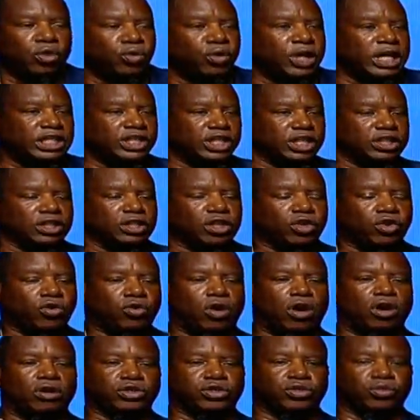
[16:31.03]
reaches a
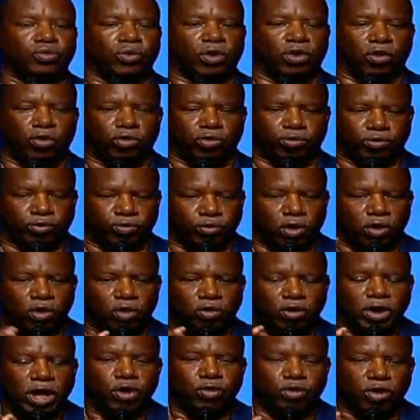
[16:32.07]

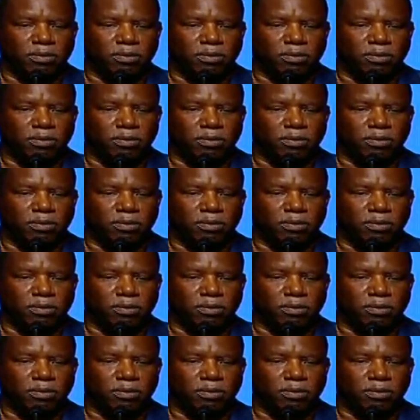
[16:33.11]
crossroad.